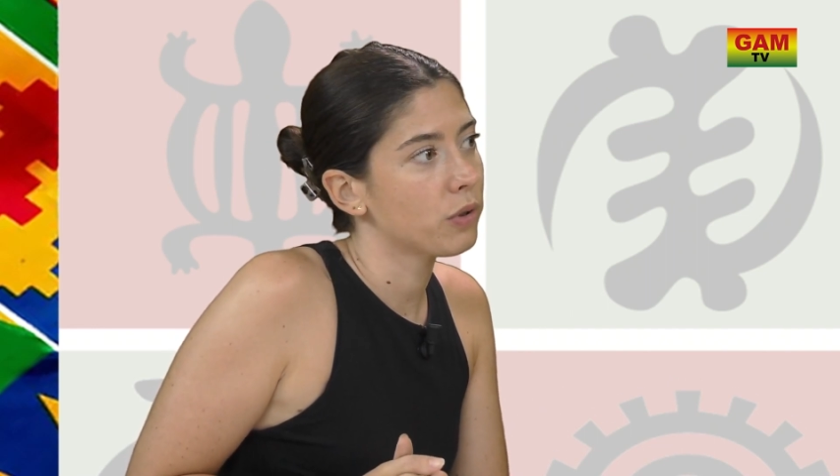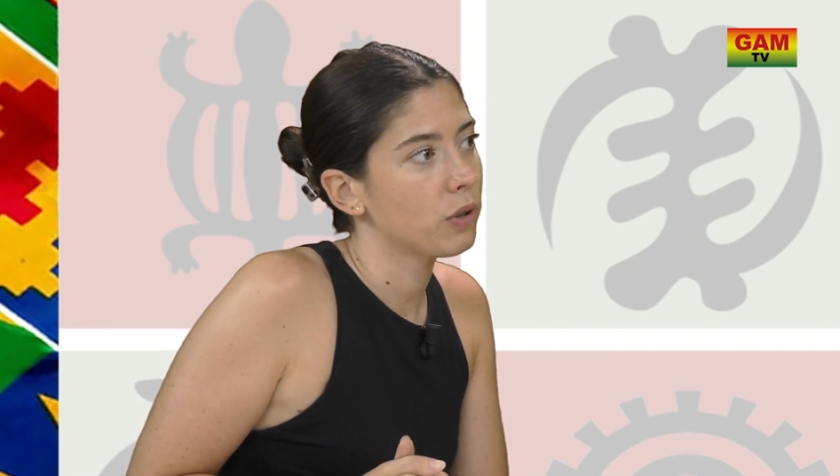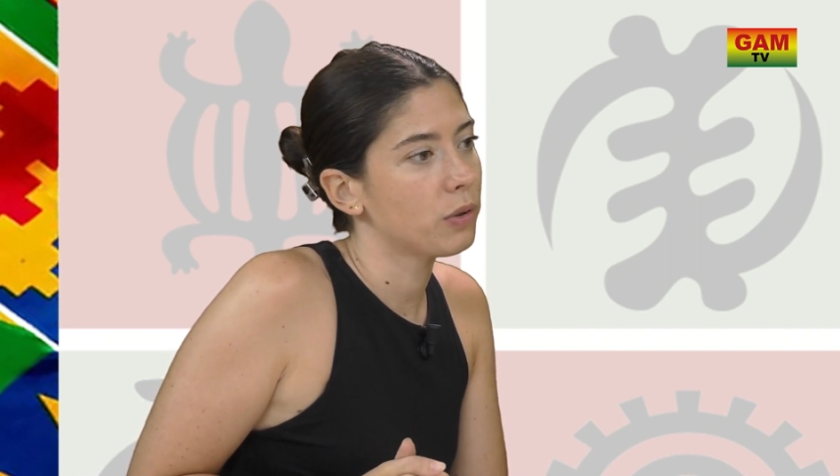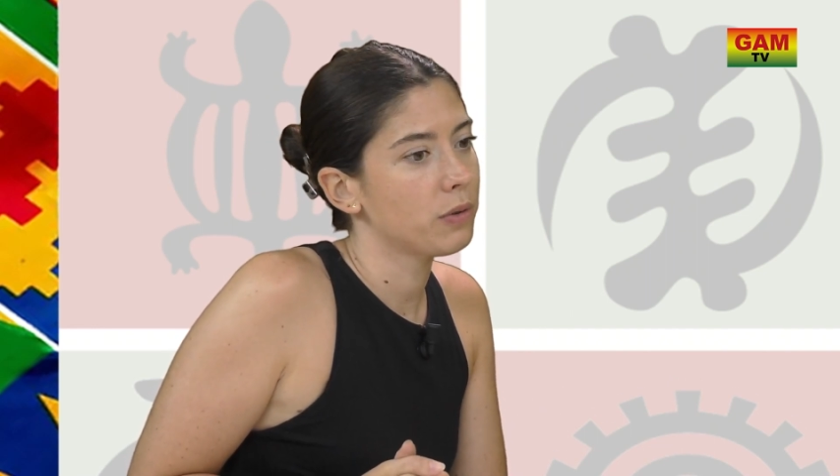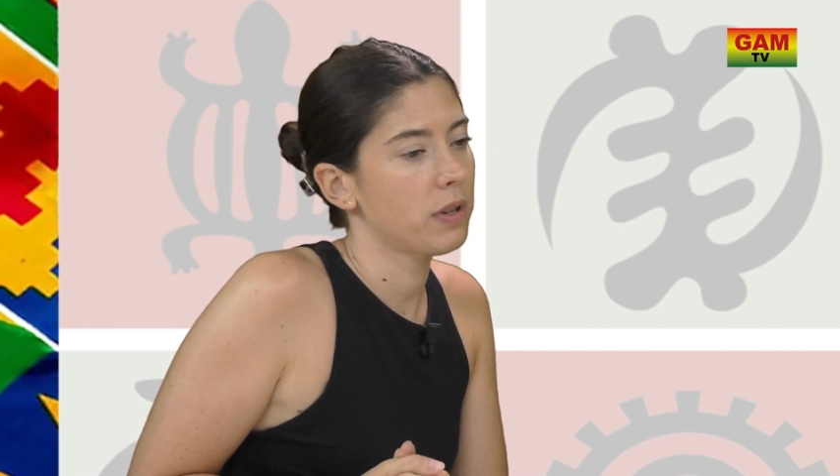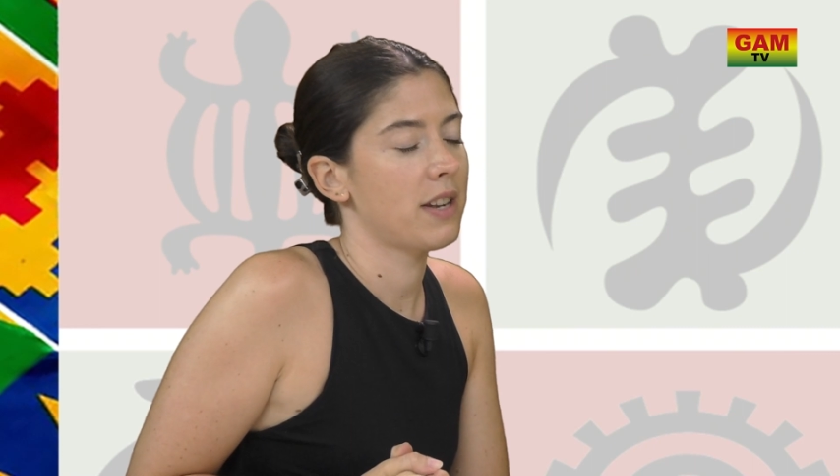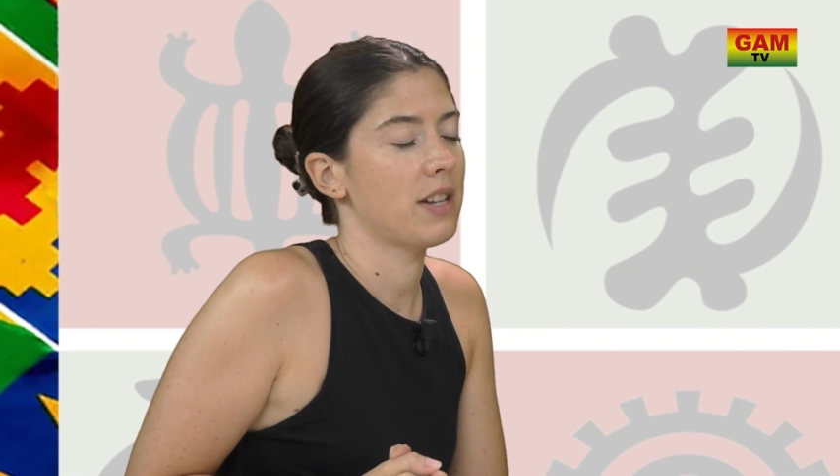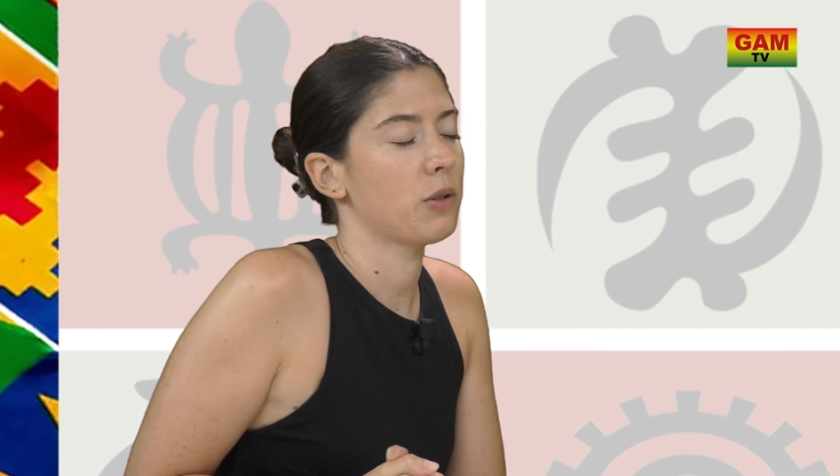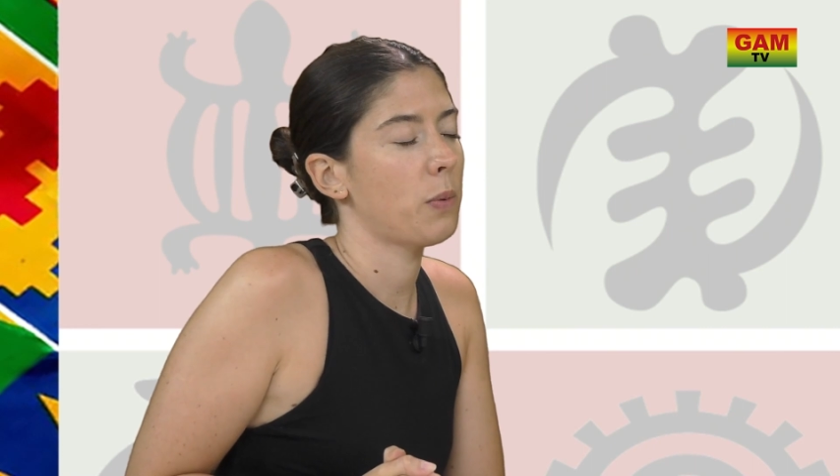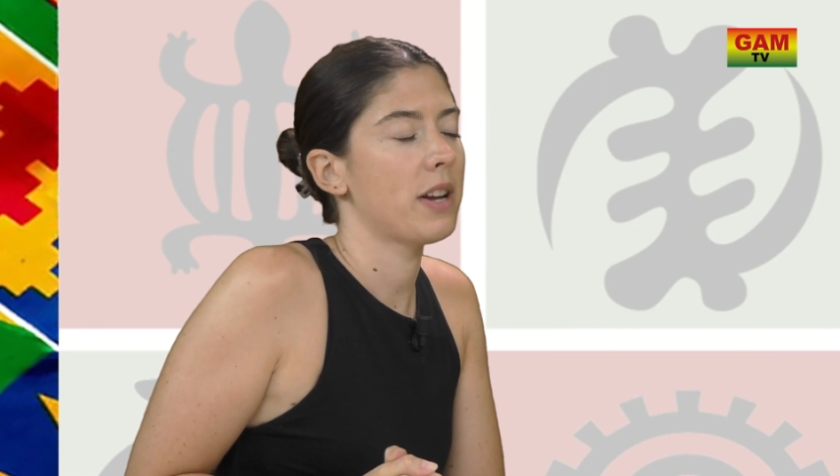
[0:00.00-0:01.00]
So
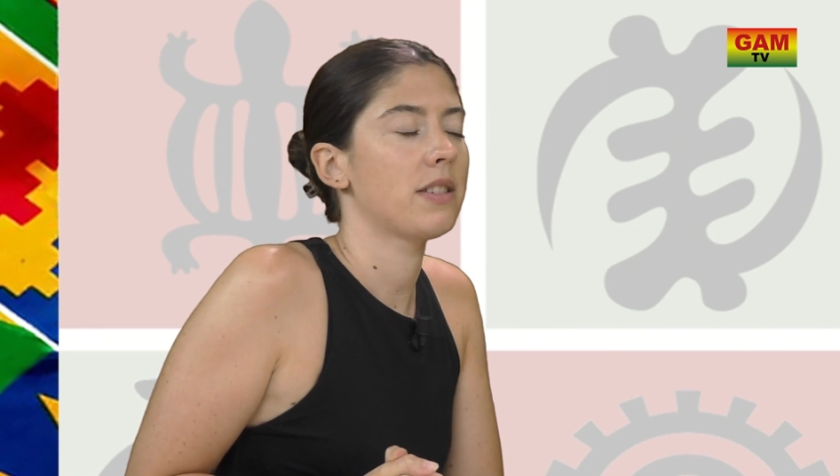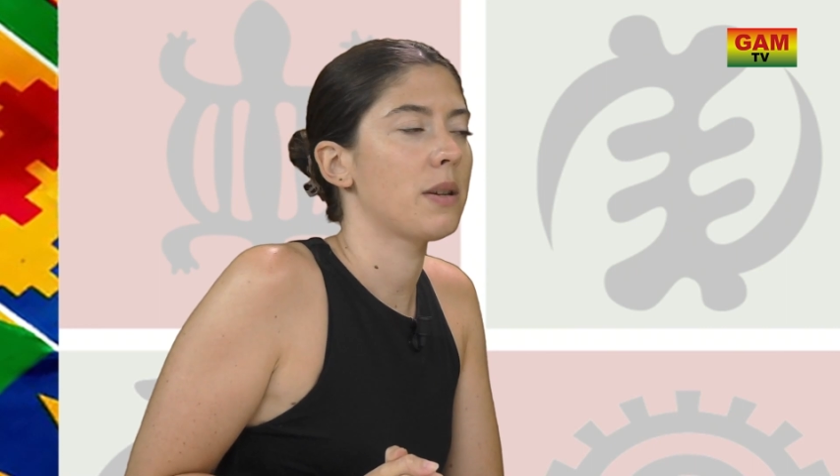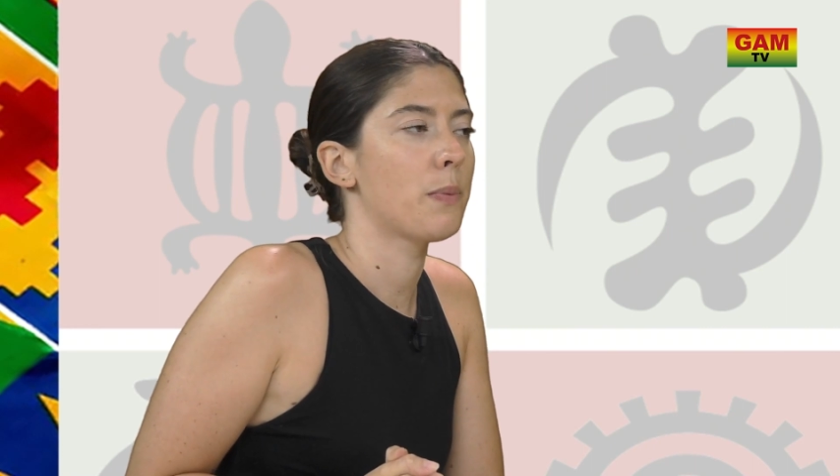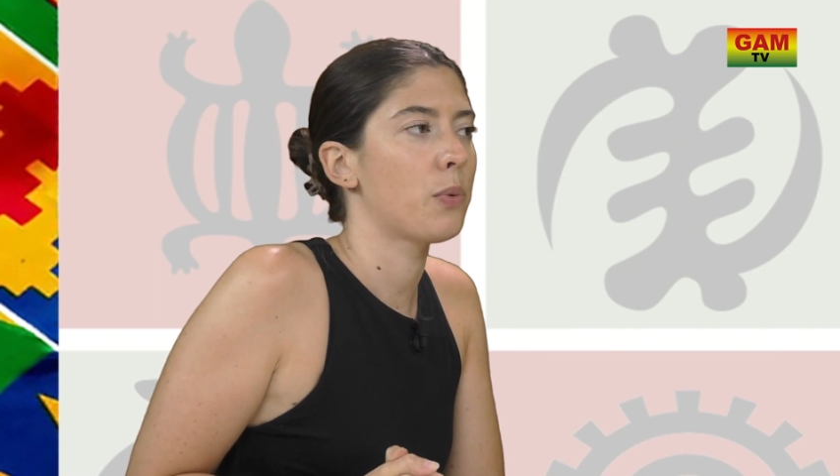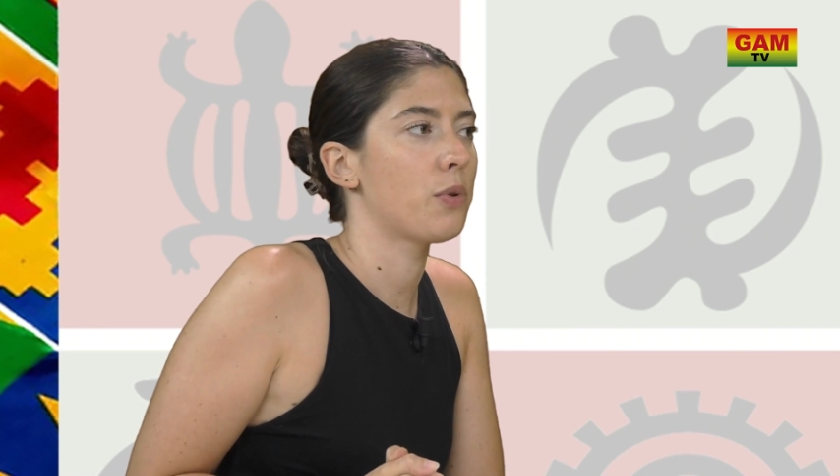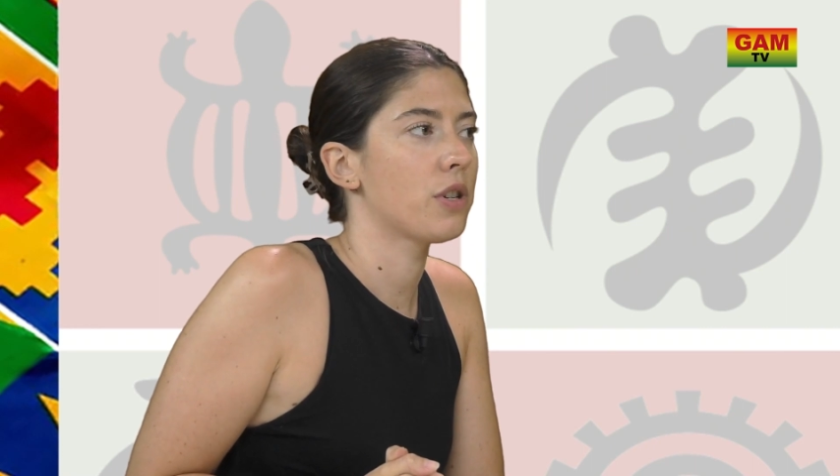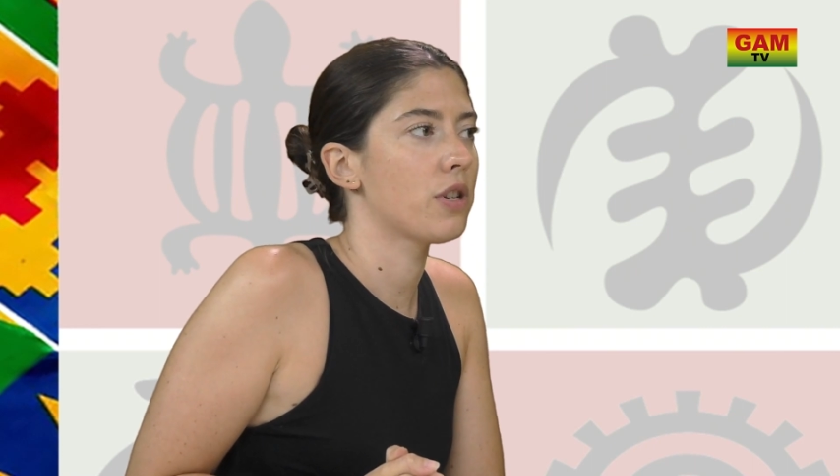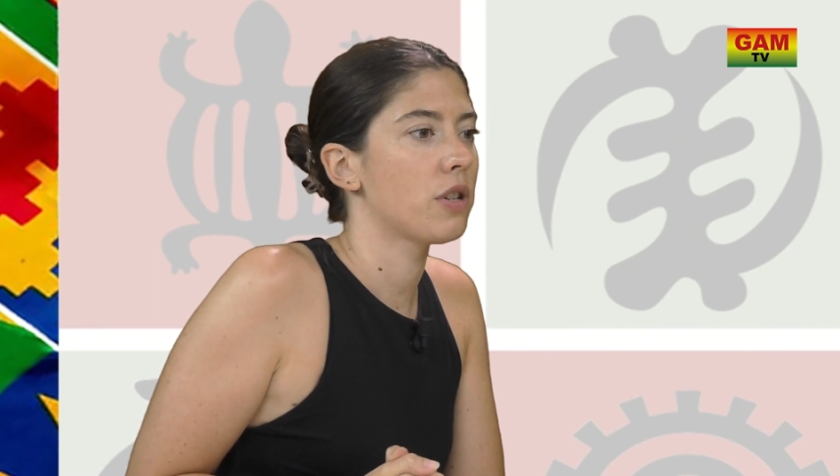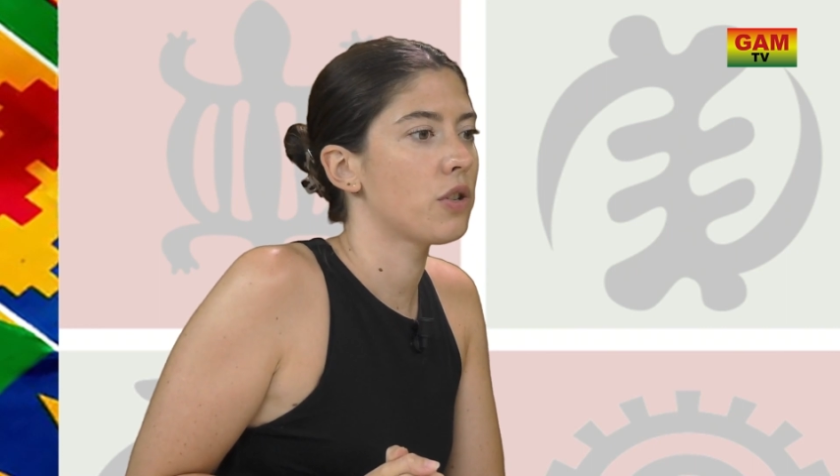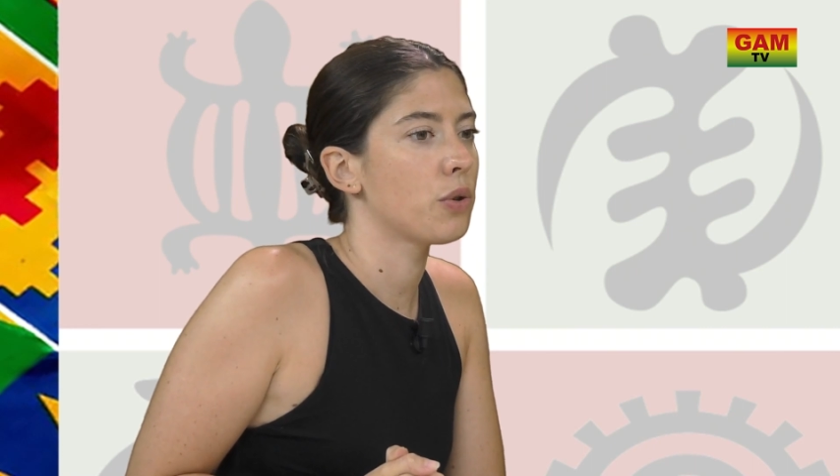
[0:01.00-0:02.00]
that's why it's important